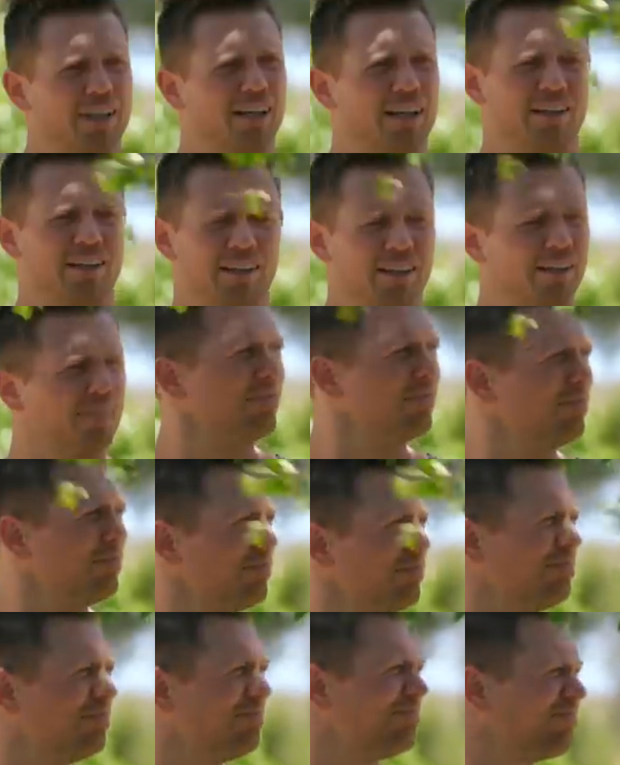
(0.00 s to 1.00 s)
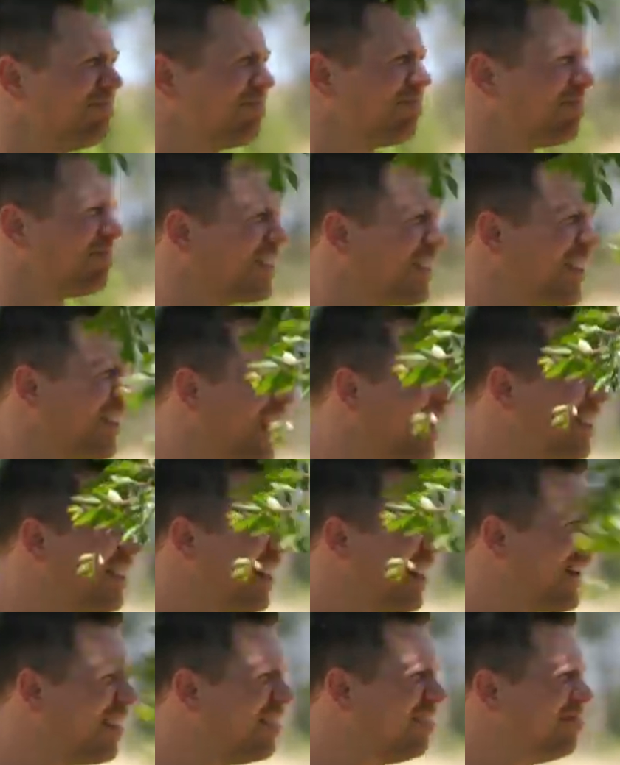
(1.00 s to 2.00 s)
We had a great time. Yeah.
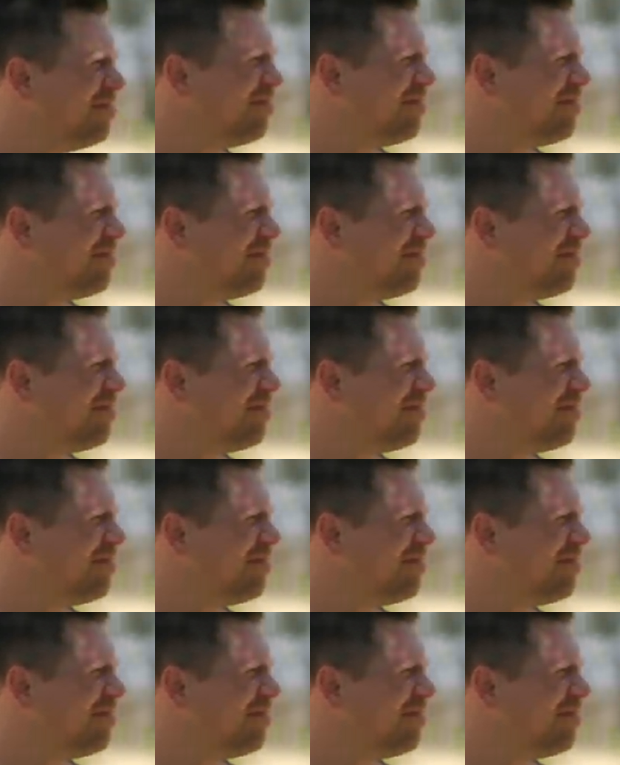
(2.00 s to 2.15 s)
Great, Dad.